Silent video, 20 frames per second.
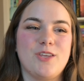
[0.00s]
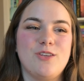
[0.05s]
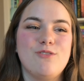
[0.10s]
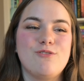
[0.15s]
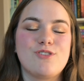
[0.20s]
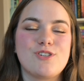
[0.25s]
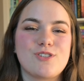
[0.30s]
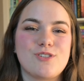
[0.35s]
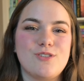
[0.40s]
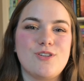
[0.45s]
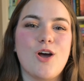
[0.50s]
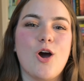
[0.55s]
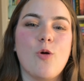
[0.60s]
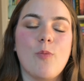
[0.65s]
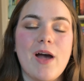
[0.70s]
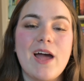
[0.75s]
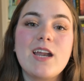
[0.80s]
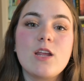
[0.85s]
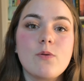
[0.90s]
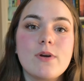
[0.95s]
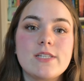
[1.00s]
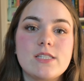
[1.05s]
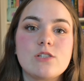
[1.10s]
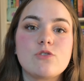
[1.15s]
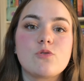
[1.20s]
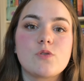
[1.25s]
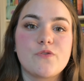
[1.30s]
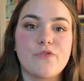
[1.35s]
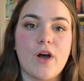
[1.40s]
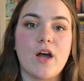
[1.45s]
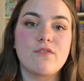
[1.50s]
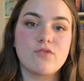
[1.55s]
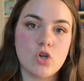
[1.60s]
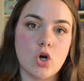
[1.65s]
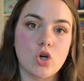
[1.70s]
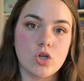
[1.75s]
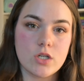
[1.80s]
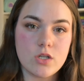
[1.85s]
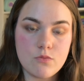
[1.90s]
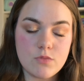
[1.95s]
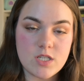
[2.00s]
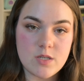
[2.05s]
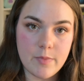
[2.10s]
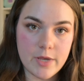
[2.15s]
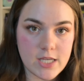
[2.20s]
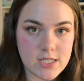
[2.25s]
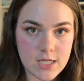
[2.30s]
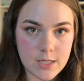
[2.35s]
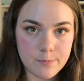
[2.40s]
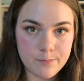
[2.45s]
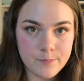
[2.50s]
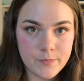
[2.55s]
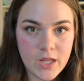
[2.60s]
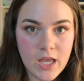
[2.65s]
You just know. But anyways, this was 5 stars. It was amazing.